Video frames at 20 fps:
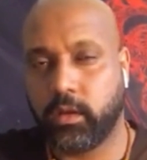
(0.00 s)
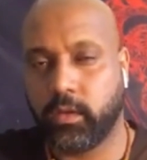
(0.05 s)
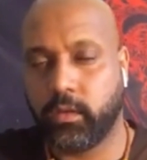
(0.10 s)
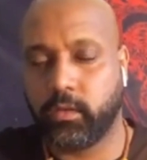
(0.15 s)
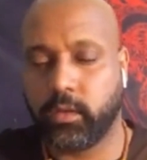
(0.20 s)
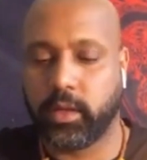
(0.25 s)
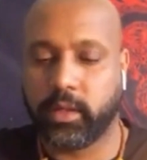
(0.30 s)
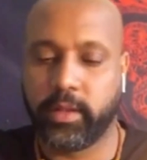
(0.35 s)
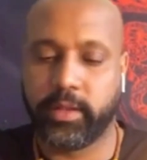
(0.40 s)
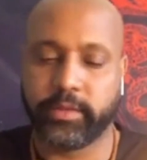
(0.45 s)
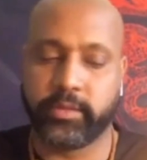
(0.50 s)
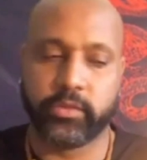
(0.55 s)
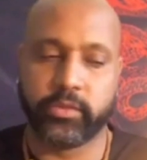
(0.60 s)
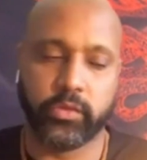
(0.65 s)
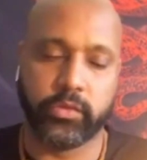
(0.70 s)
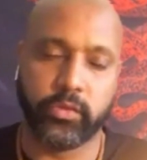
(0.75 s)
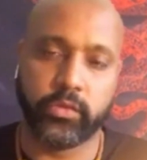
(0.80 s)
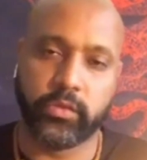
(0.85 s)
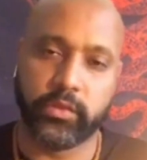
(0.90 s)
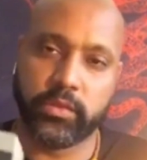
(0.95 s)
What I like to
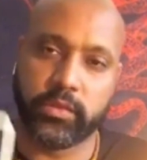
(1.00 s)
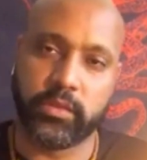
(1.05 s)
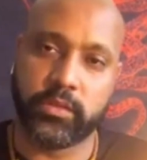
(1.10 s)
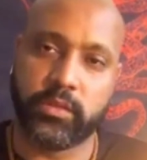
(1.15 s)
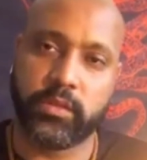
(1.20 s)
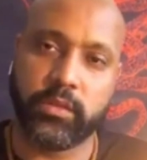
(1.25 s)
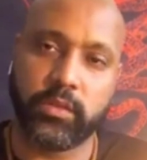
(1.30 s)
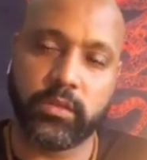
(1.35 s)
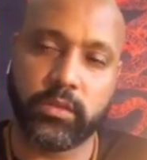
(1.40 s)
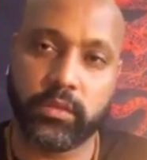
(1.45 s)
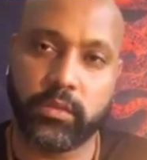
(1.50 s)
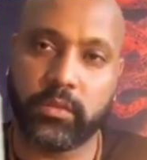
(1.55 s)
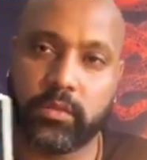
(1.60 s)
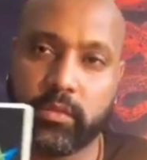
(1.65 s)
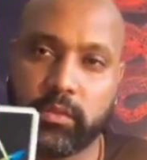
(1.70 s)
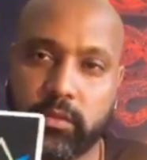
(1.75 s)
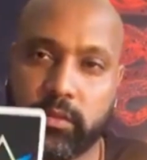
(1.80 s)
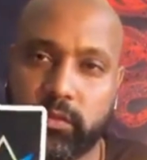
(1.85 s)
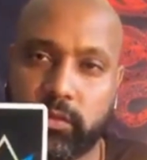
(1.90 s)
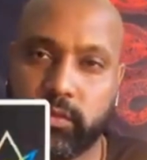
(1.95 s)
use is the
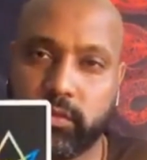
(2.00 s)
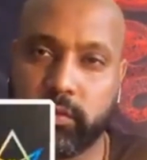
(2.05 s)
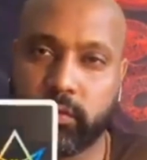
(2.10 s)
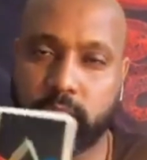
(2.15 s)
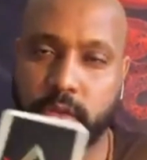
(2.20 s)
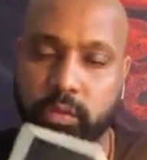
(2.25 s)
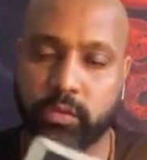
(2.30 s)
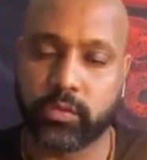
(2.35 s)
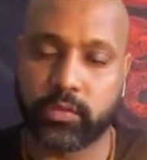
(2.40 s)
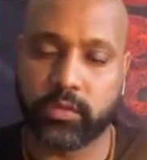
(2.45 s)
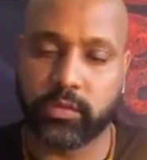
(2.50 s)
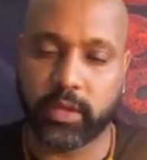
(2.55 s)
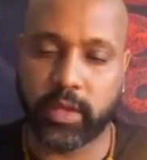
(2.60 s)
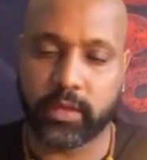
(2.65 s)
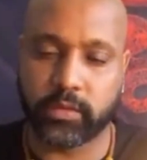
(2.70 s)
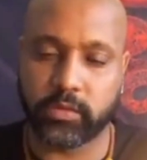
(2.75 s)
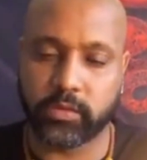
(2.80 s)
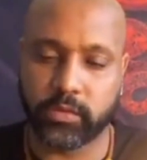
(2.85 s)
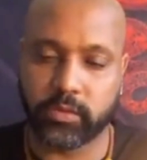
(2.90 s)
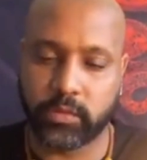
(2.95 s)
universal
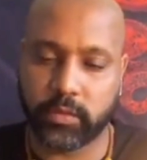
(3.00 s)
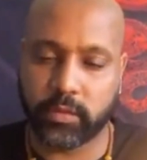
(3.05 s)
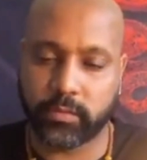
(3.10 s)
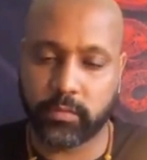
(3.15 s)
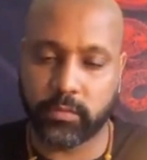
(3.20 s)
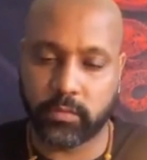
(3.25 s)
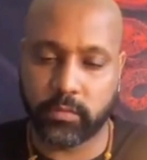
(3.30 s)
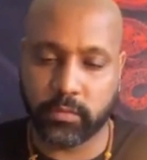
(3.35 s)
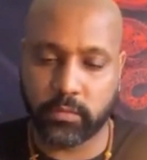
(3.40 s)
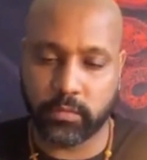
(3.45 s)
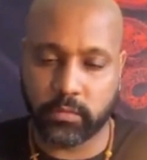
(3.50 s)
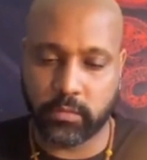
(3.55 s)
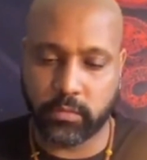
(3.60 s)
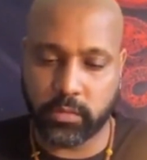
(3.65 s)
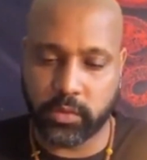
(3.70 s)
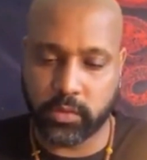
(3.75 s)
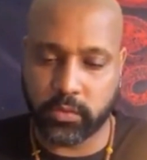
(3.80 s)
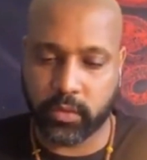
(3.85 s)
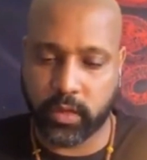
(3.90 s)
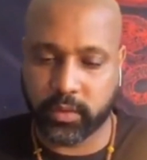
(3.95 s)
hexagram
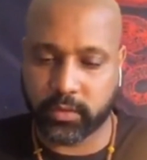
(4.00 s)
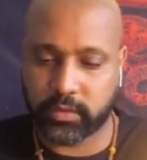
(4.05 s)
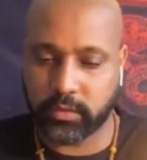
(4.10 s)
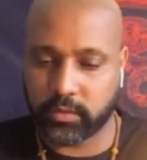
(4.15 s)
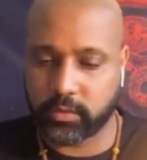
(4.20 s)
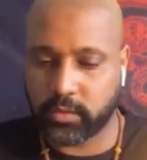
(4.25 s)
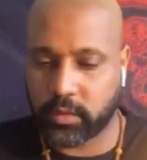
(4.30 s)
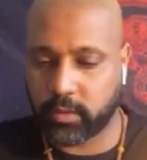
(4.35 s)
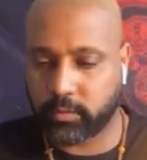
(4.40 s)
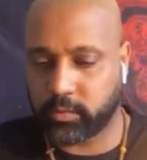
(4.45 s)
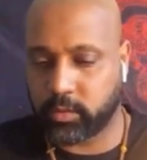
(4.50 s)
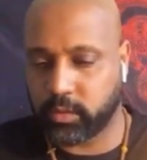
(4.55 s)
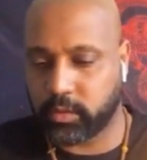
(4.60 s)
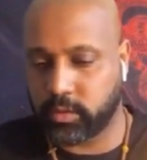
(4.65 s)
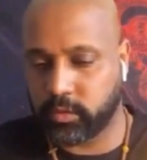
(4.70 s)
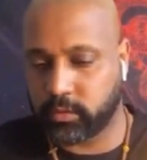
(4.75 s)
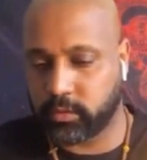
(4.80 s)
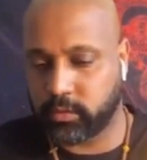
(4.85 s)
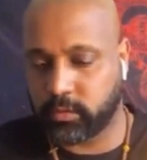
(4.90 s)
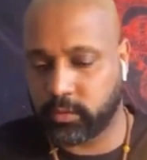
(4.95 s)
to access that,
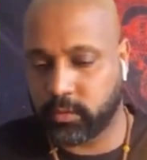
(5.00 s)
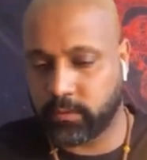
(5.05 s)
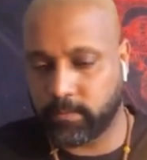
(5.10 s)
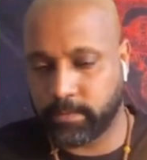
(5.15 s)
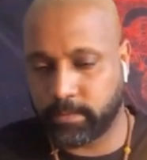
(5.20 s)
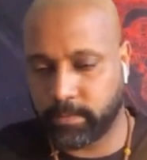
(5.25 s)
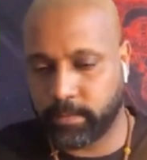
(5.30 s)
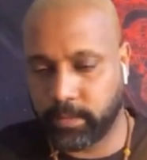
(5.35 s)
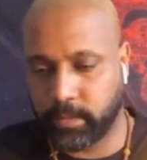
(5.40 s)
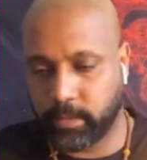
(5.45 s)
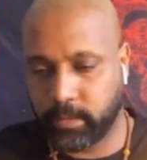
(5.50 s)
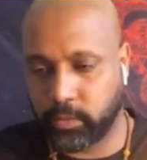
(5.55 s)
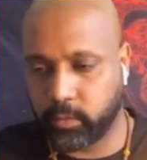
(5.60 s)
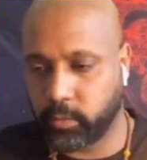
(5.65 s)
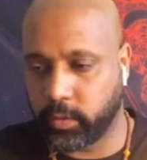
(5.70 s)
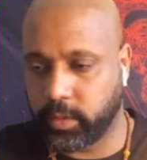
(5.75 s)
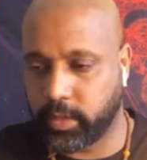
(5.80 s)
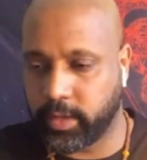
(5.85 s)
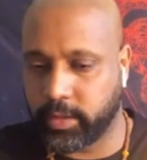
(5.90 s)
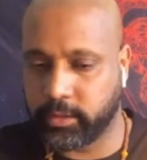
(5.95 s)
because the
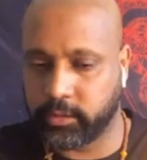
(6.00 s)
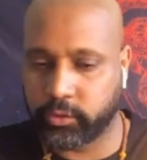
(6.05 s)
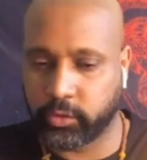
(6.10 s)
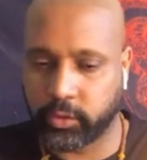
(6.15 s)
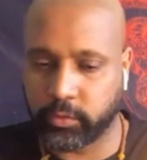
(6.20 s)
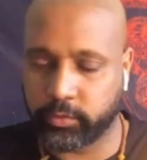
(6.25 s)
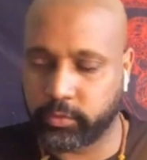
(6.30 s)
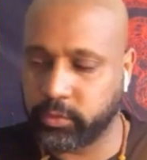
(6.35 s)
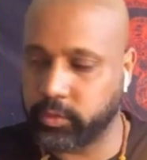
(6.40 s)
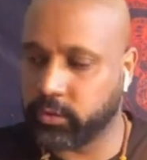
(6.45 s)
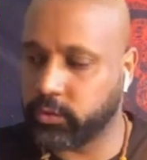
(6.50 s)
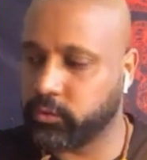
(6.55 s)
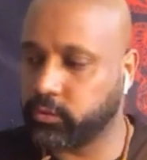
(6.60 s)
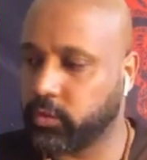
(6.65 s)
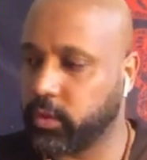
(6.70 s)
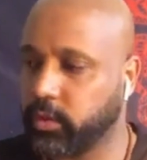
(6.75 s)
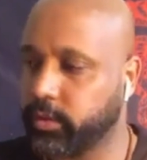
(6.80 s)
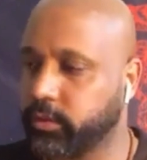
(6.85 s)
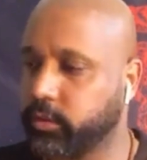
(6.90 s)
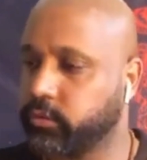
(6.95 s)
way I interpret it,
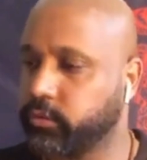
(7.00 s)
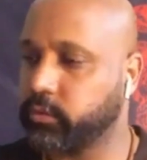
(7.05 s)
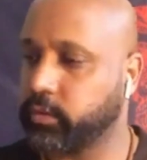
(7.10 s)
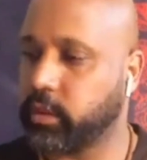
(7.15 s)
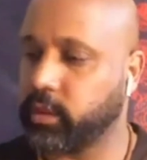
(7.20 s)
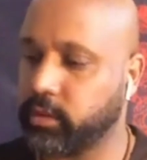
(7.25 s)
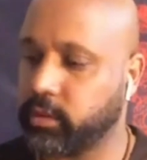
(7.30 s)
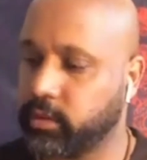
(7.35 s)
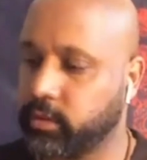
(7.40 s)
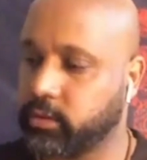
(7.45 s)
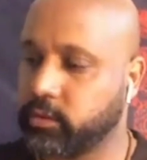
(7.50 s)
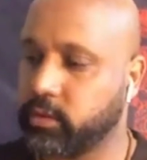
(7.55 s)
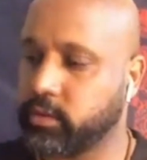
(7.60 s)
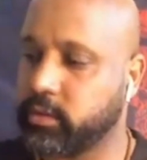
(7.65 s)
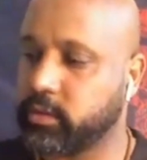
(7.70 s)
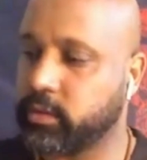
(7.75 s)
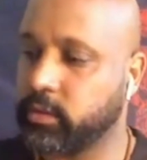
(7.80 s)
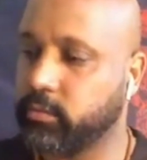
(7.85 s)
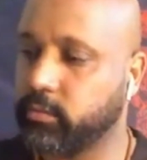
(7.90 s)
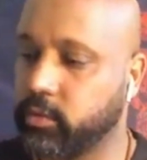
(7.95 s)
Crowley created it to
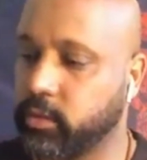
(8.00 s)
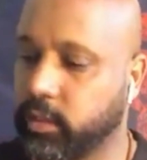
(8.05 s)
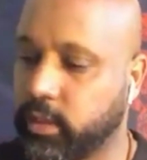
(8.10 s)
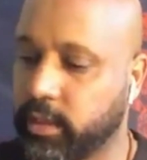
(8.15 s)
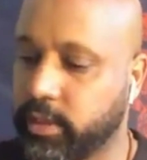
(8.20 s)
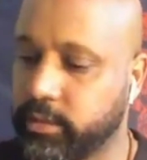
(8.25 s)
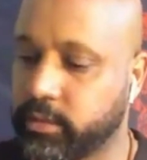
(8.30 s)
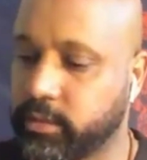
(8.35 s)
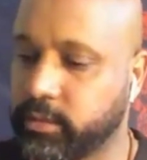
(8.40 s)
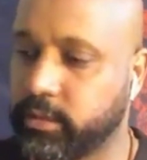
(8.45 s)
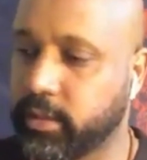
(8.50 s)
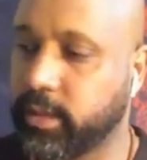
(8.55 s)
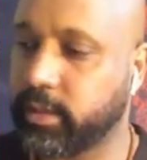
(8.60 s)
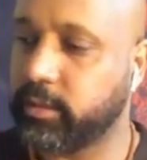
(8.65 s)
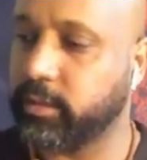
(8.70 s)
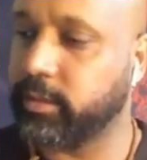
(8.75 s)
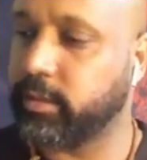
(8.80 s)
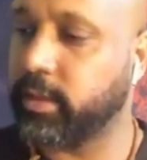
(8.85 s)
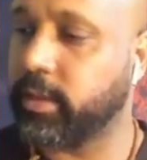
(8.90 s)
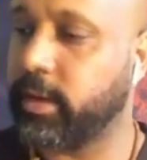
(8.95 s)
symbolize
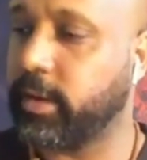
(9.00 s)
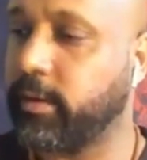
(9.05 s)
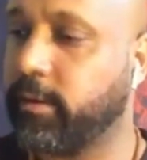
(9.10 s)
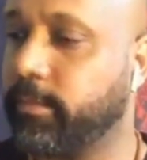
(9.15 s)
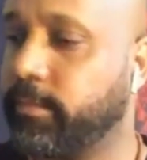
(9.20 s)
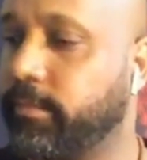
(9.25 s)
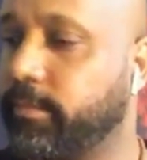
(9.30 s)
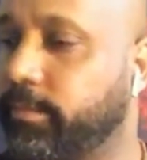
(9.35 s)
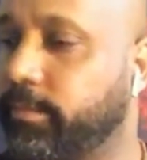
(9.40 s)
exactly that.